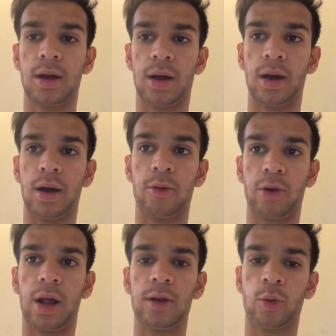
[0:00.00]

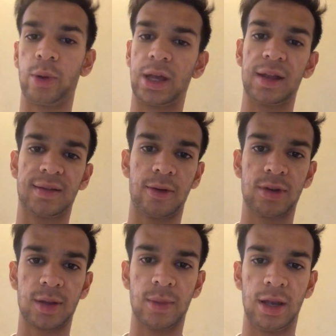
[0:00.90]
Ronaldo would get
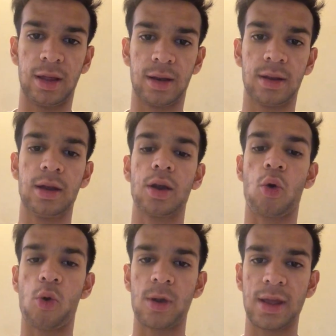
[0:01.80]
70 million
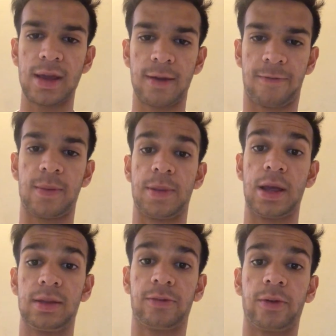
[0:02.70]
only if he
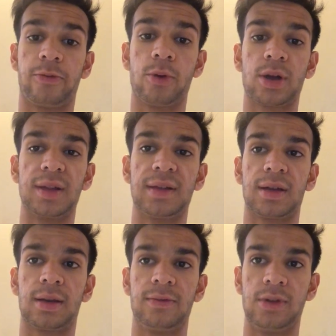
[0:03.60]
plays for 4
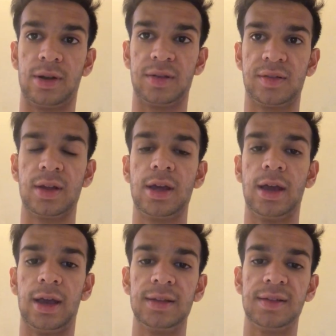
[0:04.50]
consecutive years.
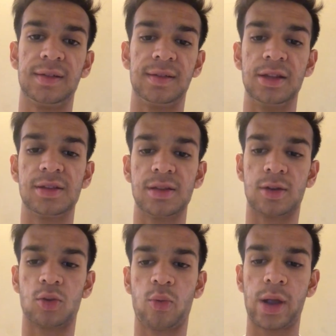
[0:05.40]
Hence, this is a
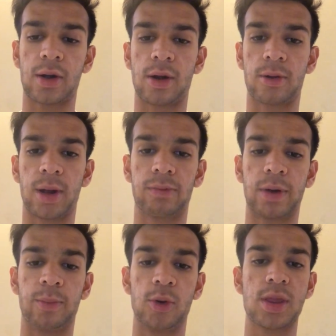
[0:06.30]
two-way contract
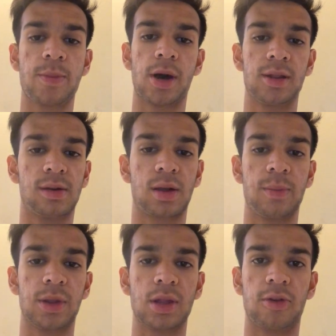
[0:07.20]
where both the parties are
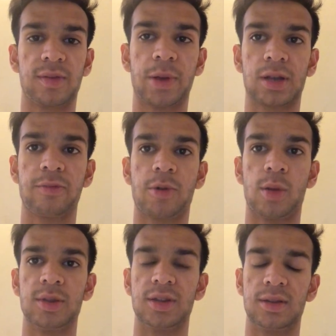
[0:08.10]
keeping their respective
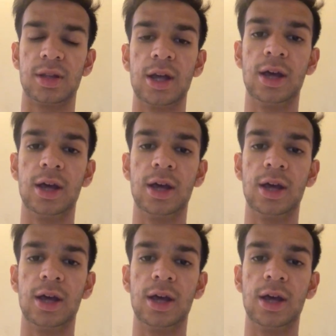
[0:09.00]
promises.